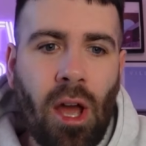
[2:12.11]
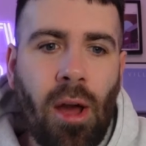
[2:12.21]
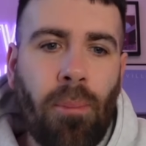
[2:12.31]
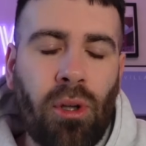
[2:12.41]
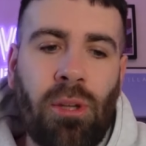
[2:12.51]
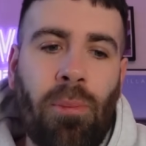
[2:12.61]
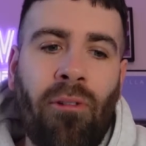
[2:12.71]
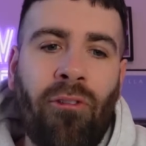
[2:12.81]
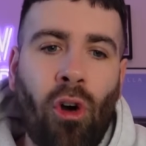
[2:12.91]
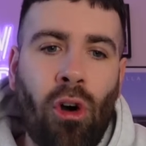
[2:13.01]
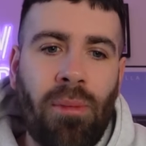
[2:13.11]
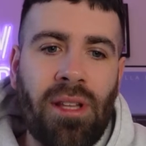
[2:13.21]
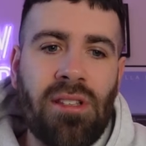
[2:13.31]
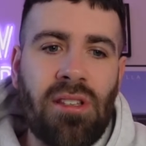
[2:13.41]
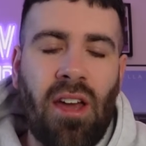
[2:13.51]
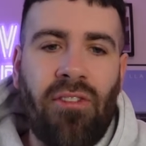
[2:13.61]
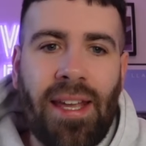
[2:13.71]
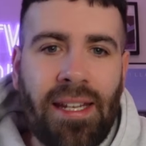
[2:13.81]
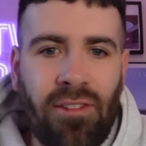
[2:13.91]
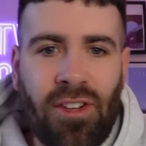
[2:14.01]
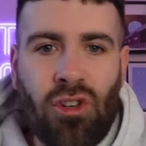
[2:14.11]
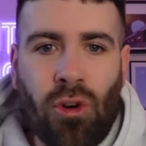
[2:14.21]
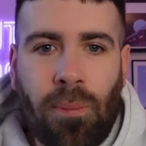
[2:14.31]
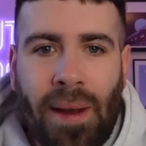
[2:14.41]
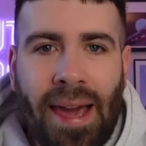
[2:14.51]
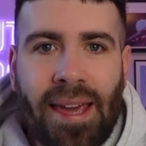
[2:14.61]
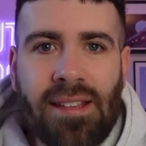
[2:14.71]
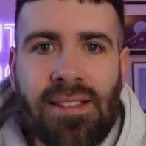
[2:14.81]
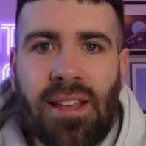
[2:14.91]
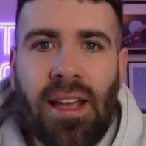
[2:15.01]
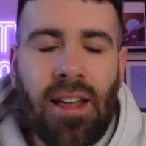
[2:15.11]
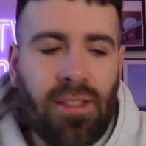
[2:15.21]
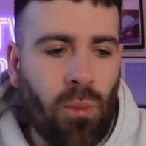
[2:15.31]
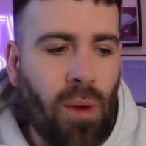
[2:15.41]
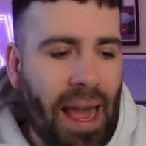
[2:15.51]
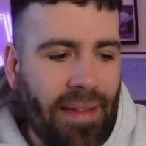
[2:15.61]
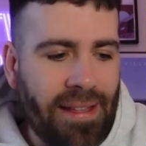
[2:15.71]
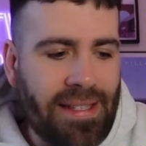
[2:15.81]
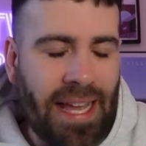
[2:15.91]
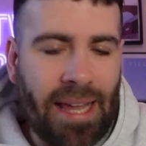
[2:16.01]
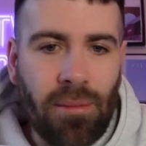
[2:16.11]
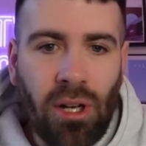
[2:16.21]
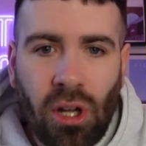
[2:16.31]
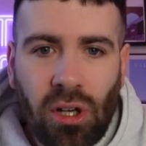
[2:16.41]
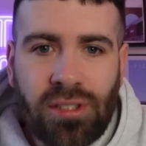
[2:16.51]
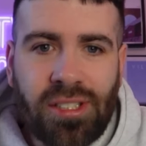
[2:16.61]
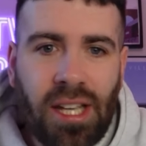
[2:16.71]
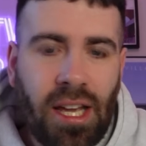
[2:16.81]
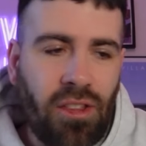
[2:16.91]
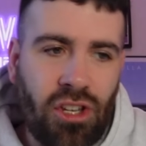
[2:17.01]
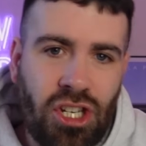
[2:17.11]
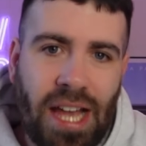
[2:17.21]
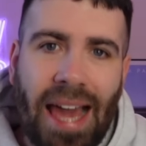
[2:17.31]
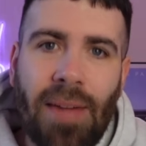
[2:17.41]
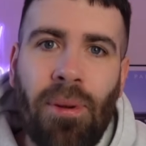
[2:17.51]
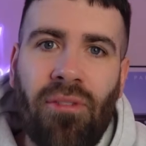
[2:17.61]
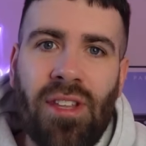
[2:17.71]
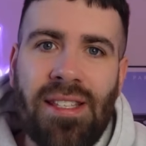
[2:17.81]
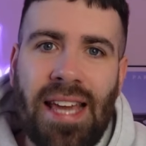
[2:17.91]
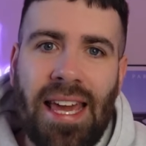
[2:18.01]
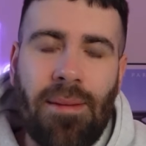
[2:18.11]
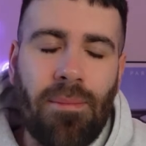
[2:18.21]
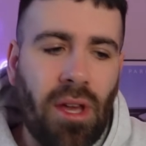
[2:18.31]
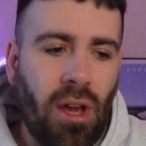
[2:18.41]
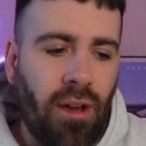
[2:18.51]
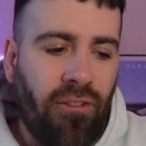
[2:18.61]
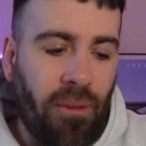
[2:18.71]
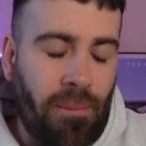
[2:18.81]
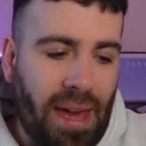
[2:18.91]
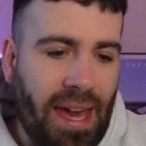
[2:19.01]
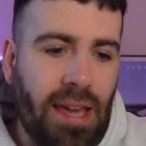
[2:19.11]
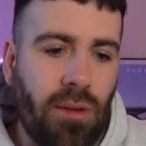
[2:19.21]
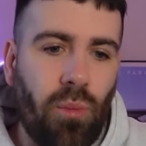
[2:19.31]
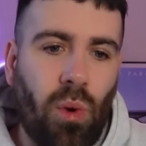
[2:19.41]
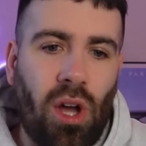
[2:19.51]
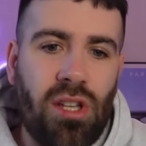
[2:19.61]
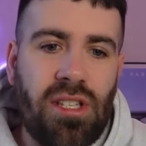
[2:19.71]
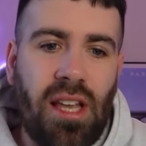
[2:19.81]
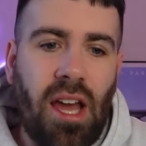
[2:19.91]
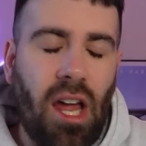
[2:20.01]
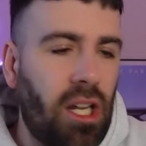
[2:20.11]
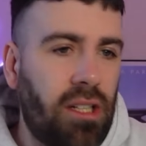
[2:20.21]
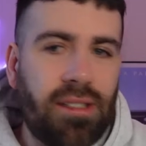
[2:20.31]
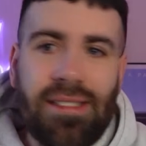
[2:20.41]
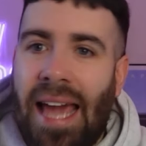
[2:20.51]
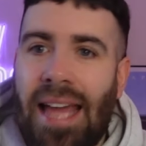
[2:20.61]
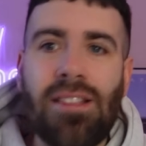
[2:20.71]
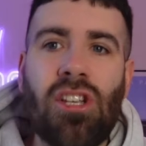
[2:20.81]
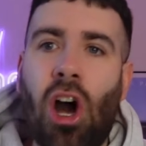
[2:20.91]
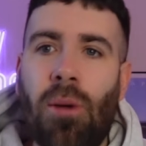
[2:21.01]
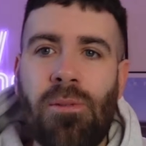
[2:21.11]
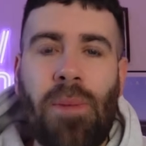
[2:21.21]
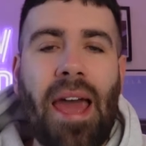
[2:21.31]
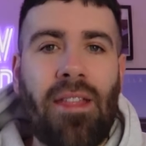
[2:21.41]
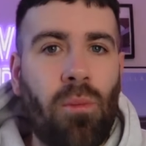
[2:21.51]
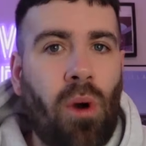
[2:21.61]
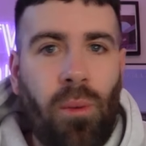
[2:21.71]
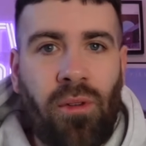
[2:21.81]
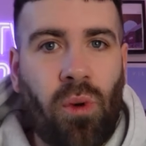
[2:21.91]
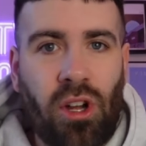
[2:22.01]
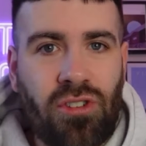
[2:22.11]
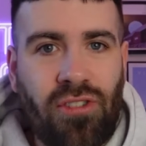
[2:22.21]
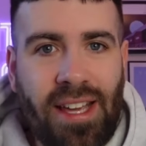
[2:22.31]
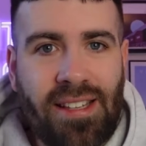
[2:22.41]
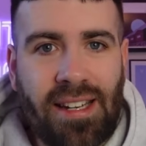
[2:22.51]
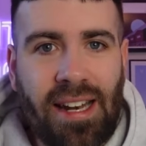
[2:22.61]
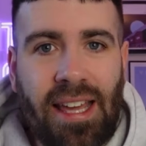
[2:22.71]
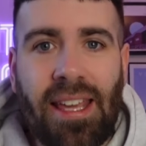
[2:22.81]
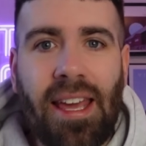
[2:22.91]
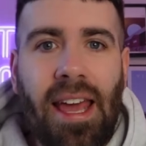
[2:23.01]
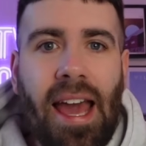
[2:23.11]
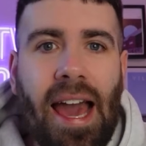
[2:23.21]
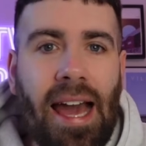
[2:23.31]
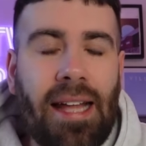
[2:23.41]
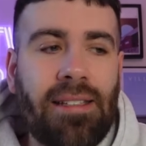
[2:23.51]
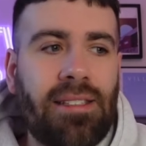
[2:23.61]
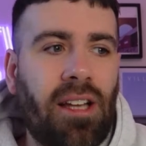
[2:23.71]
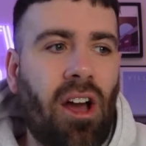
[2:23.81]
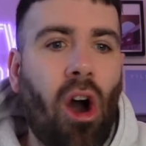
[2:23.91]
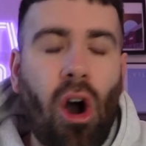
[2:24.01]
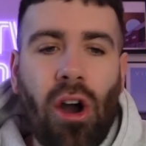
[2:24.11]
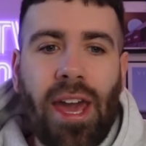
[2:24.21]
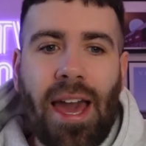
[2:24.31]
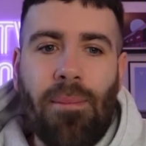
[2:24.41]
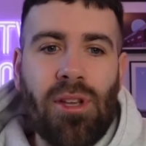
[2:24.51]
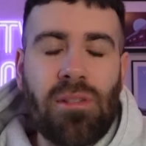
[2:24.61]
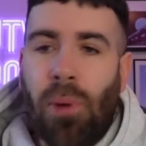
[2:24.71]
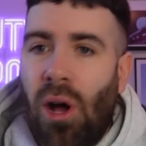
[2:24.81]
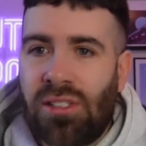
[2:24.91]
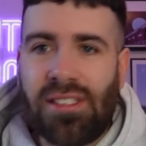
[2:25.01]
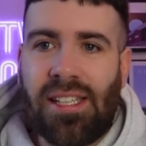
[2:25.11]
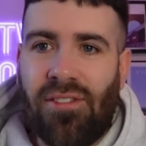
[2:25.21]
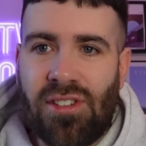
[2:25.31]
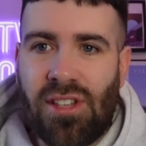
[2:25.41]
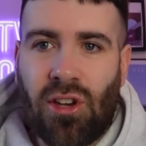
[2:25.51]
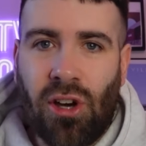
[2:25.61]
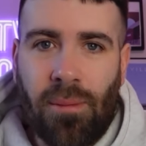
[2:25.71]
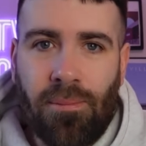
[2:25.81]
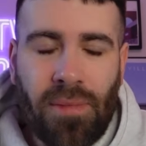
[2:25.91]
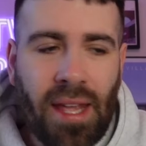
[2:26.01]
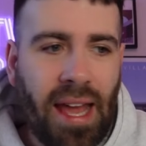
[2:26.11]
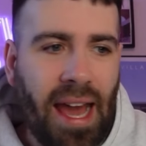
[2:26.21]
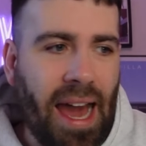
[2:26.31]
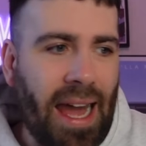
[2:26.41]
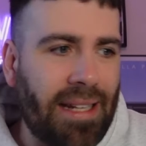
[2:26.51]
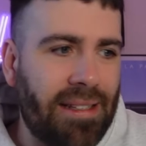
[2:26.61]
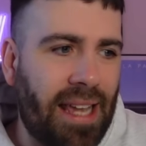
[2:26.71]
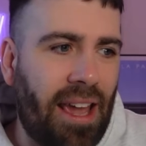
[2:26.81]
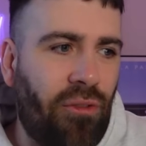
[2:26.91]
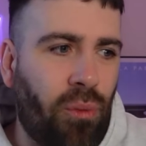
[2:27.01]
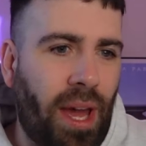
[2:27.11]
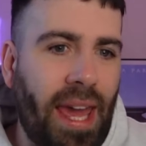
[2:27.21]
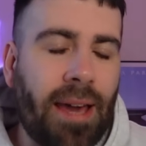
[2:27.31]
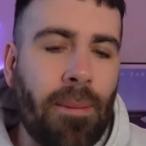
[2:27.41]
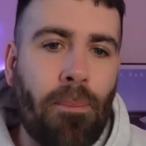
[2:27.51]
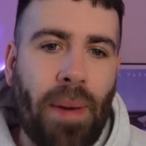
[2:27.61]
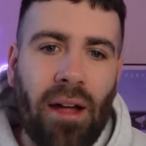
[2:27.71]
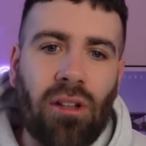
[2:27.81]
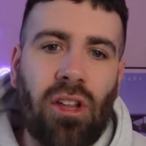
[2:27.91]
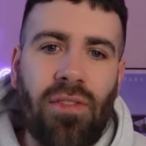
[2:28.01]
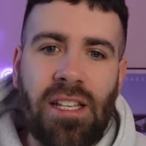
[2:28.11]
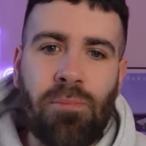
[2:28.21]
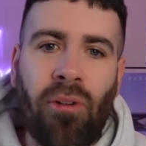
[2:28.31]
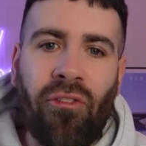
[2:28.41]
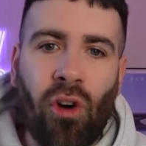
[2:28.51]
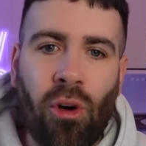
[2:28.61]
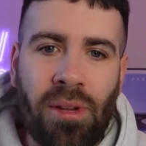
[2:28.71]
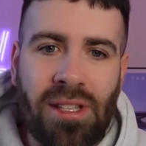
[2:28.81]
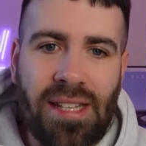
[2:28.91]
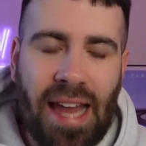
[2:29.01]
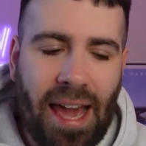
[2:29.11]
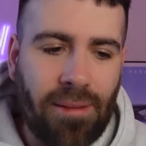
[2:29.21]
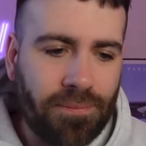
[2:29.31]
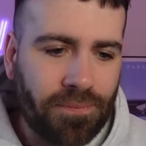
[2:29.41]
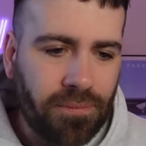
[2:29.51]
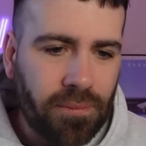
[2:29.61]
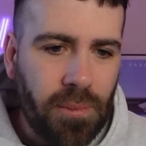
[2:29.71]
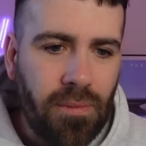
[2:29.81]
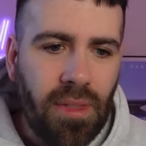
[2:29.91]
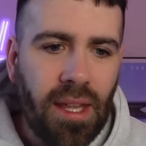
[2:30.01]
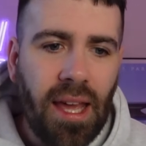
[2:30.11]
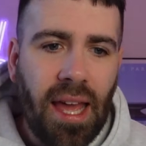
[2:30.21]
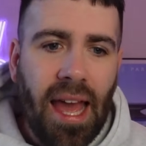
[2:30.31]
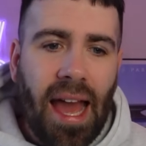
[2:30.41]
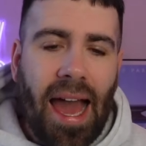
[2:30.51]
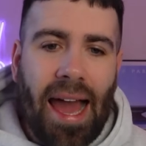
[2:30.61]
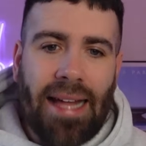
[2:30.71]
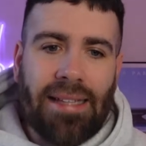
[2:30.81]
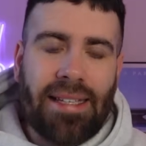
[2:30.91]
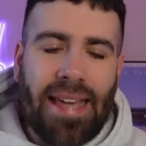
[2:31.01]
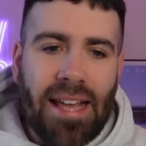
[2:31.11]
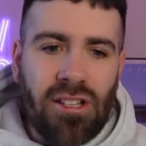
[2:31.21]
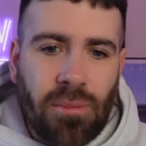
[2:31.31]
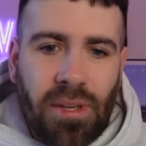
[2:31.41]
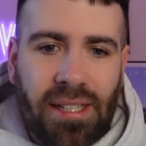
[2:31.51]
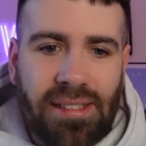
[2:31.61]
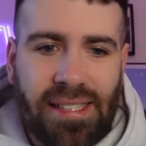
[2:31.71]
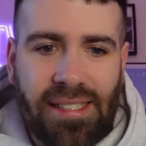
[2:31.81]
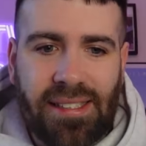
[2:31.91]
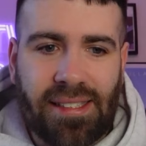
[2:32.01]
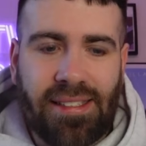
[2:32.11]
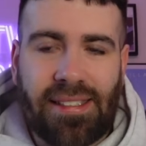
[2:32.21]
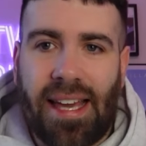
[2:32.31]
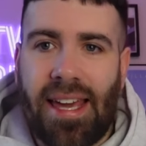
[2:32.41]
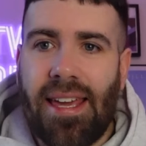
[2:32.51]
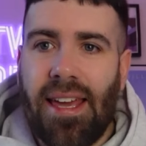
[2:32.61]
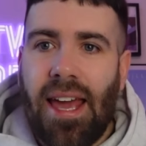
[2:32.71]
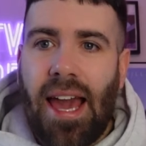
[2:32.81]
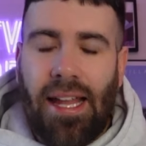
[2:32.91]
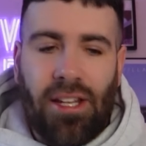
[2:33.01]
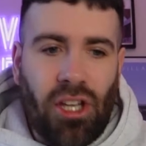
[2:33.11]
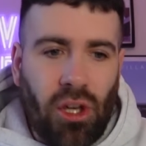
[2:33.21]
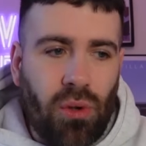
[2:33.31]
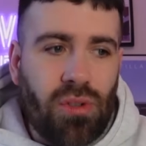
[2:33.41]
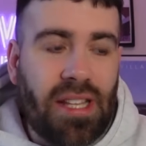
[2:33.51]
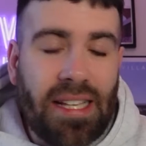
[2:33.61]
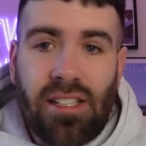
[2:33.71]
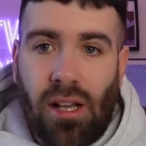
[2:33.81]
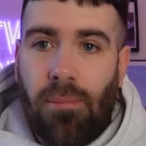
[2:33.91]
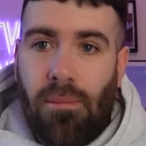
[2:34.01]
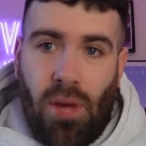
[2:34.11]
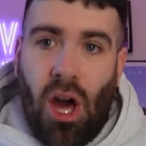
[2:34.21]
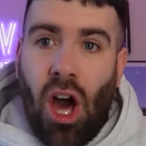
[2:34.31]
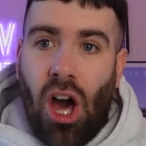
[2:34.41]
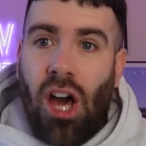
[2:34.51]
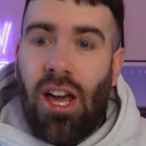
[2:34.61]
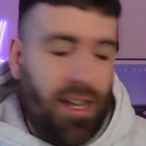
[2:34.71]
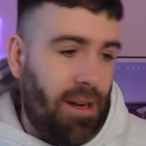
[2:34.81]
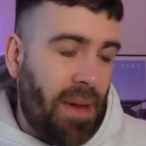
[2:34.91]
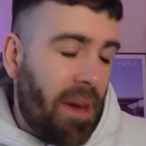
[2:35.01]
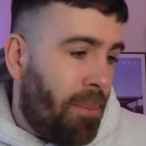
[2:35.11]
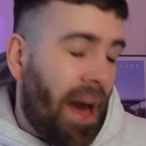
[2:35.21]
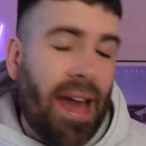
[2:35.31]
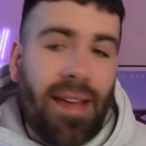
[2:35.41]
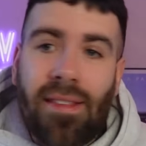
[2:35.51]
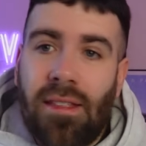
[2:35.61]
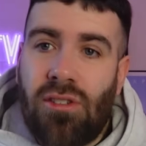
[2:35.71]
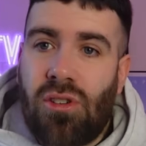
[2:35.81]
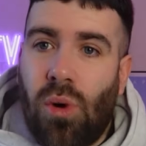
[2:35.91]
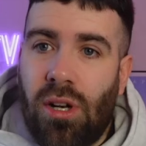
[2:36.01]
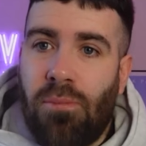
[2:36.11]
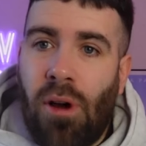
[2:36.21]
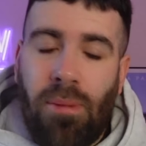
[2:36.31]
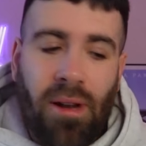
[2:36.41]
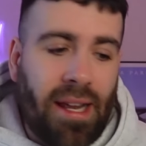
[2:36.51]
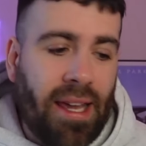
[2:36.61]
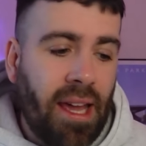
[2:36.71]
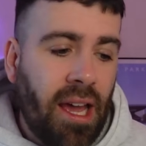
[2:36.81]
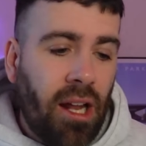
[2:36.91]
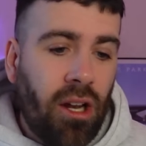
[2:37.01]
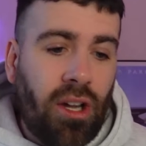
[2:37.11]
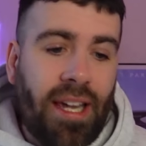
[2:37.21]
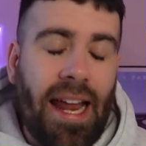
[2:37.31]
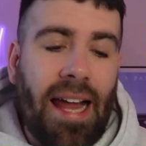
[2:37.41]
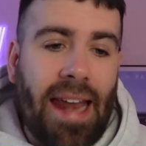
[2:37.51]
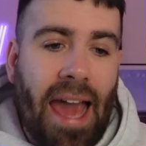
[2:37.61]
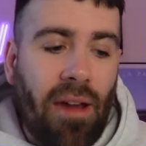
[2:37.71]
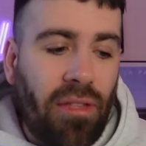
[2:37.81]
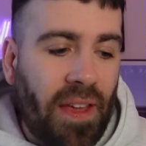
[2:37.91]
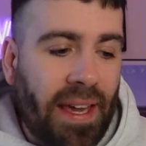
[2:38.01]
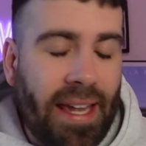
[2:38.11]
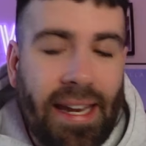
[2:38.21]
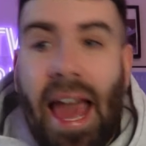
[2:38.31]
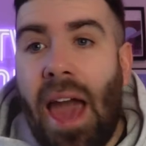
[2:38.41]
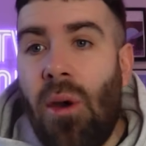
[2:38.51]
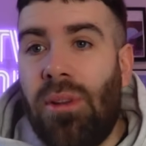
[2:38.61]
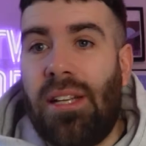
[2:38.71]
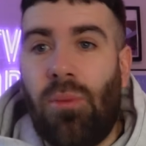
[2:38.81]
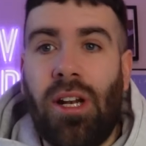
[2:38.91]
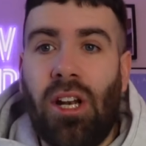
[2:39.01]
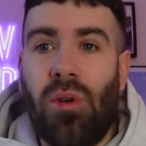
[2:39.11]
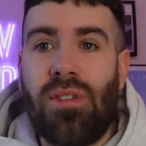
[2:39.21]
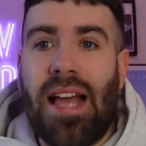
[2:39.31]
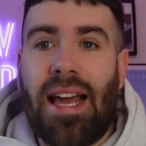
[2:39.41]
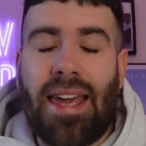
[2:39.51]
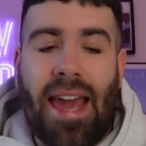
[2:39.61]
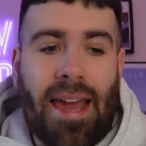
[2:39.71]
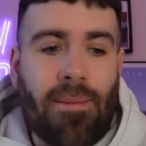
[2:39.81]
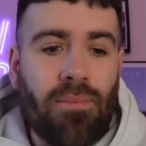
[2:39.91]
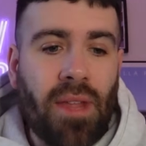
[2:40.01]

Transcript: But the performance of individual players, the way the team looked, the shape of the team, for me, was 10 times better than what we've watched recently. And I am as positive as they come. And if we can build on this performance now and get some consistency and use this hurt and a bit of pain that the squad are probably looking at now, thinking, how did we lose that game?